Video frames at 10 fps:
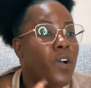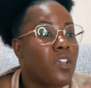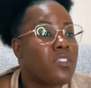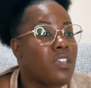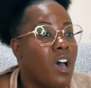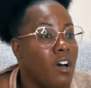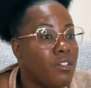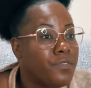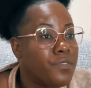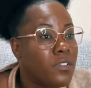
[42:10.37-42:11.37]
for
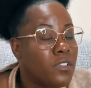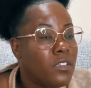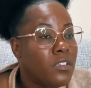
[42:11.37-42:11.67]
yourself.